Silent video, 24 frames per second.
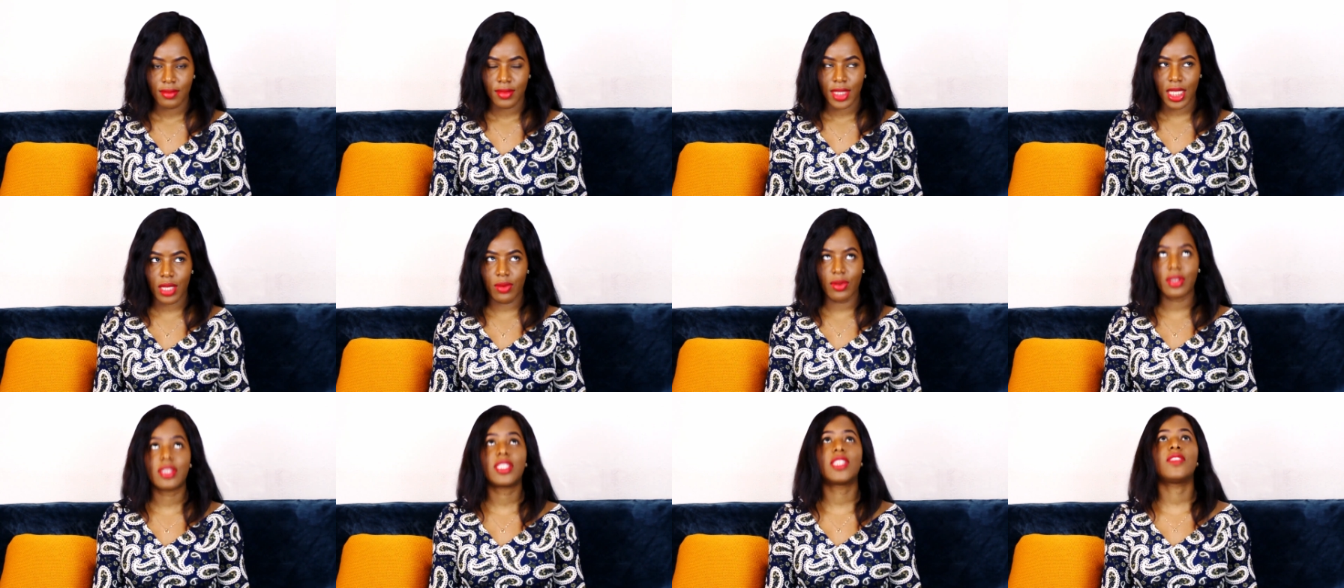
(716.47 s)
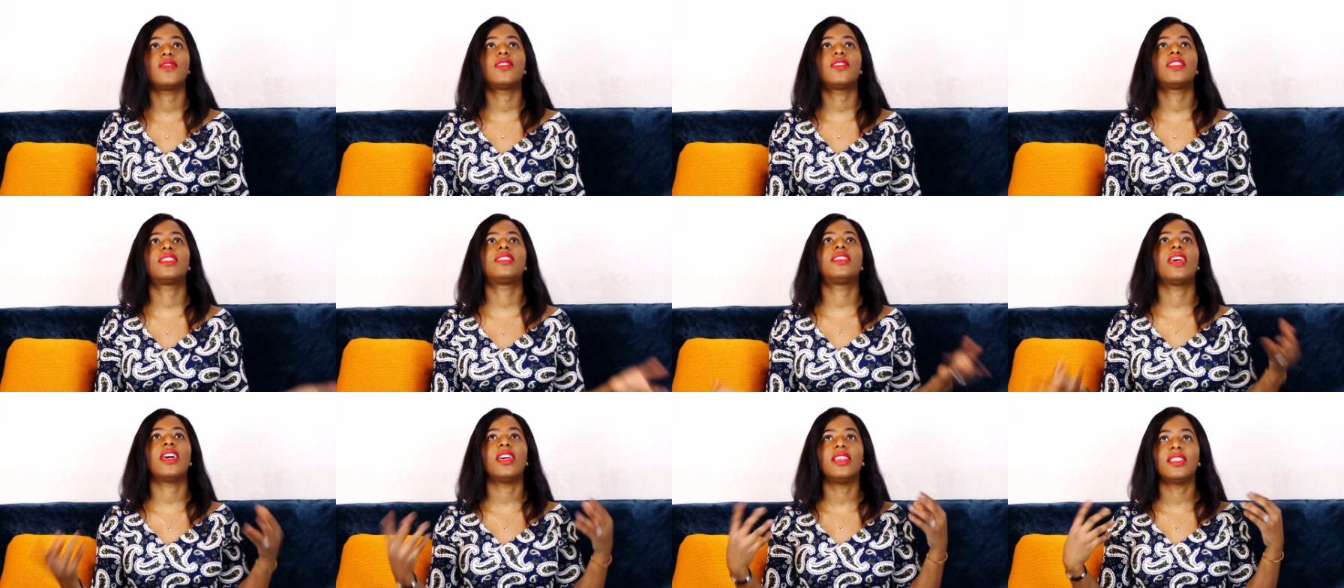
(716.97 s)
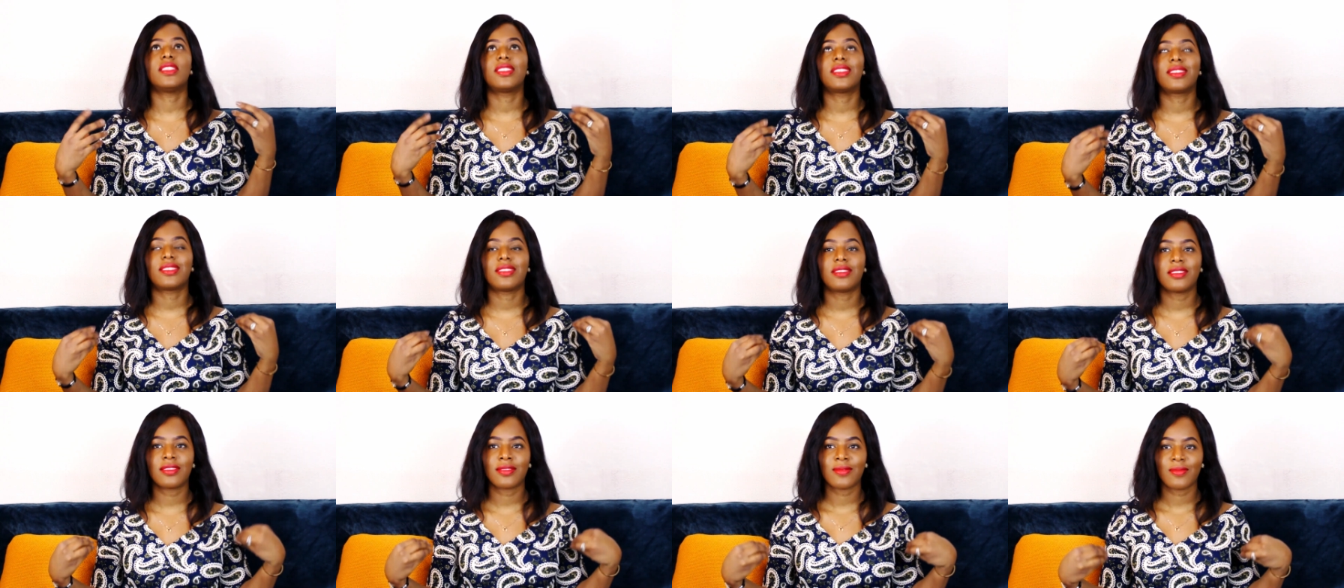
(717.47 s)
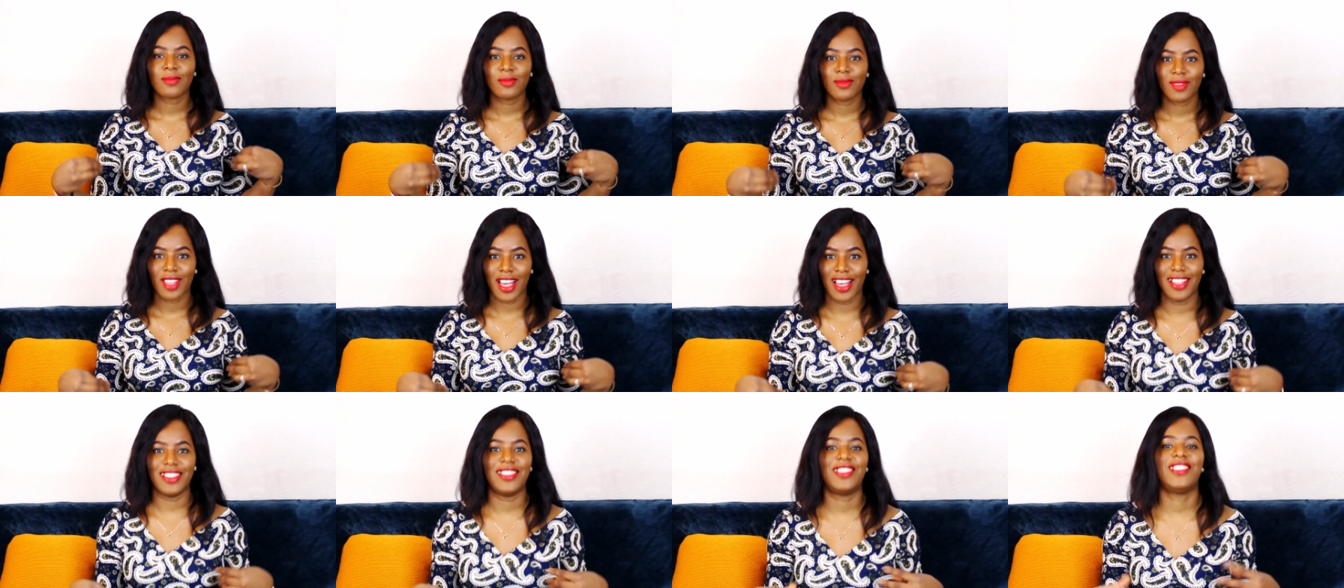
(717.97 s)
They received sense
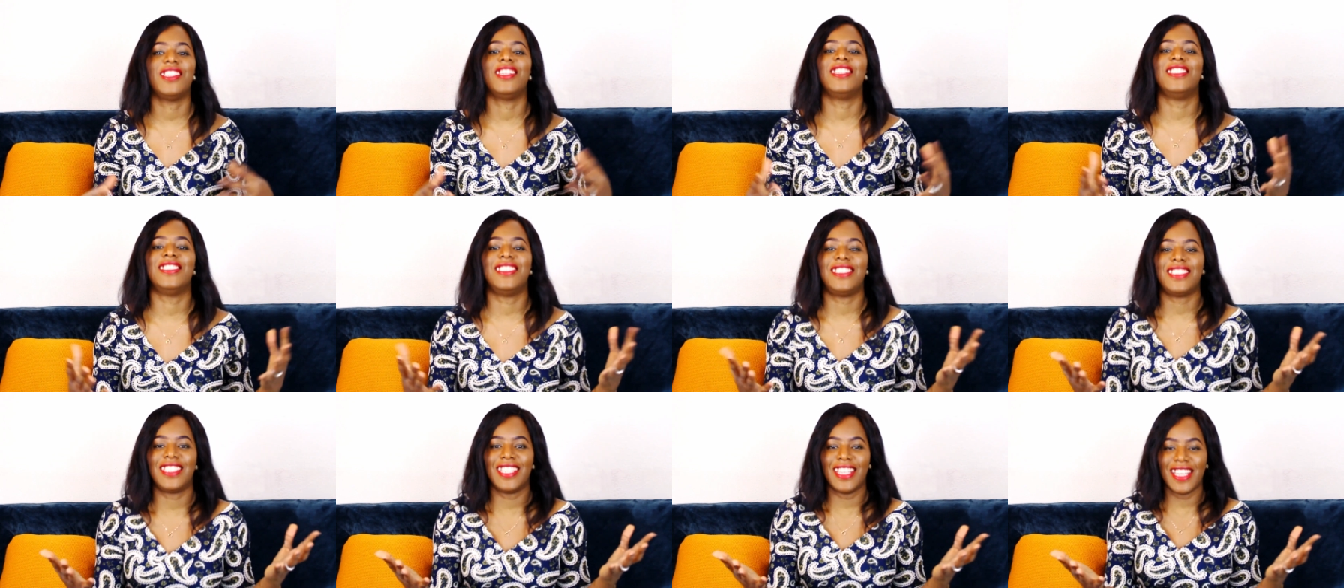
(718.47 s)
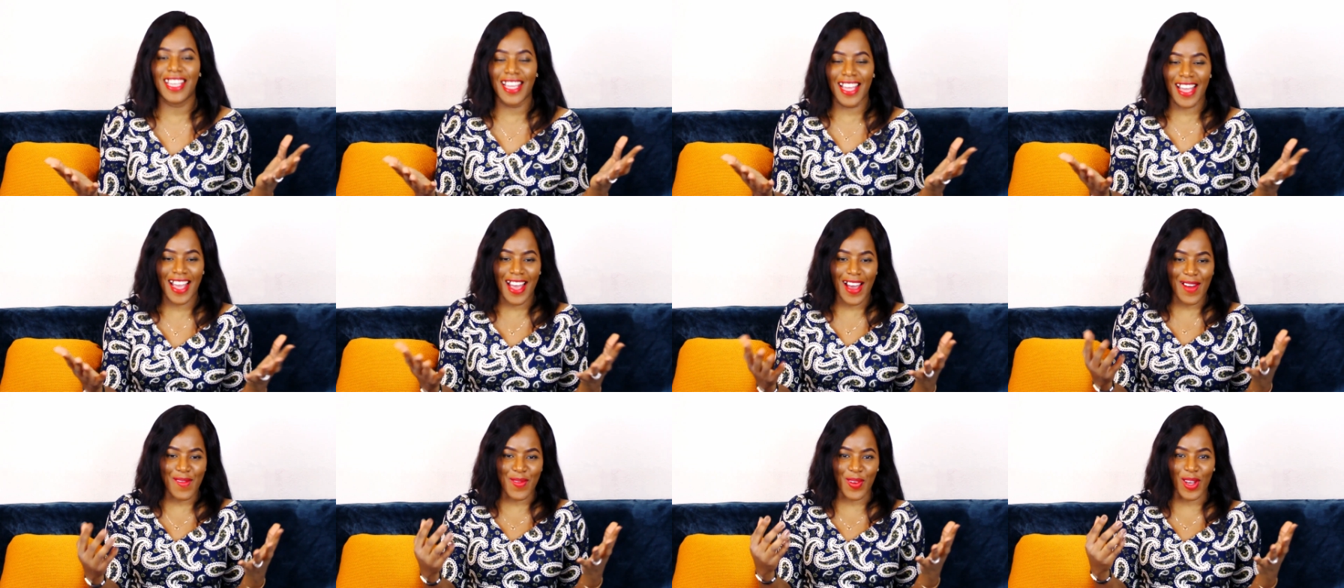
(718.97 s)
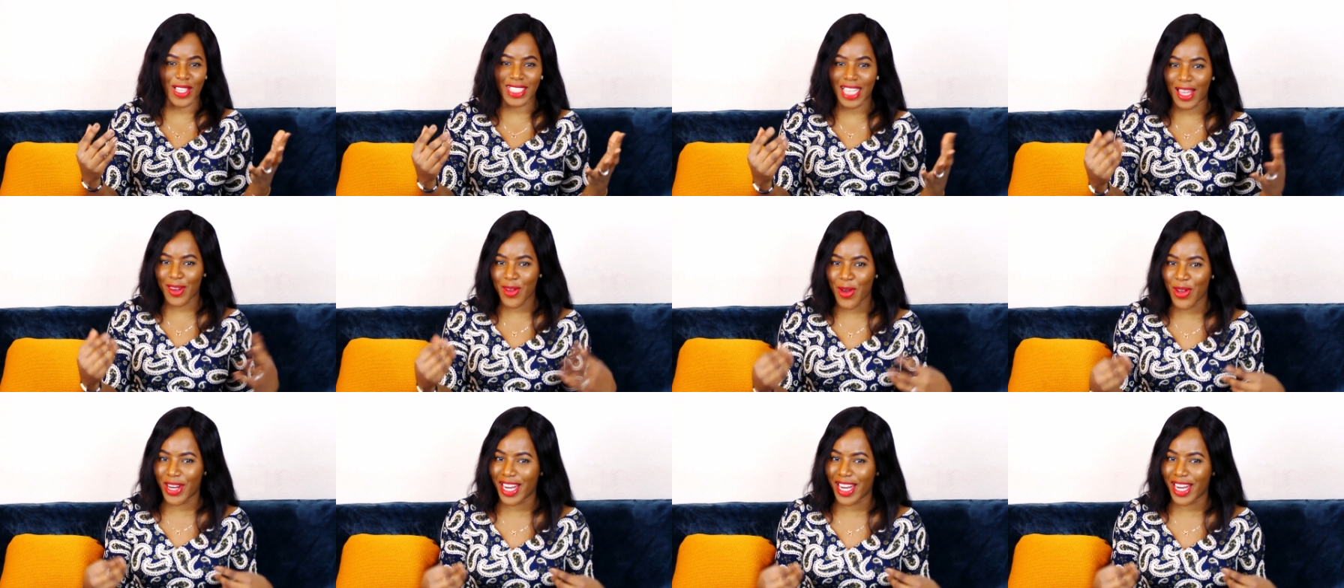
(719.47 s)
and change because I don't